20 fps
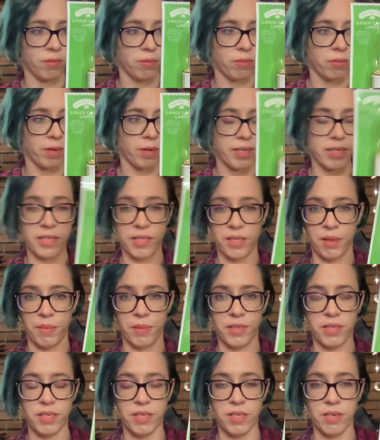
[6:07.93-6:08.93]
race them
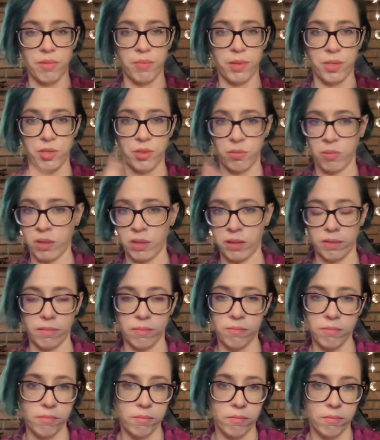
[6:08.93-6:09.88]
and see which one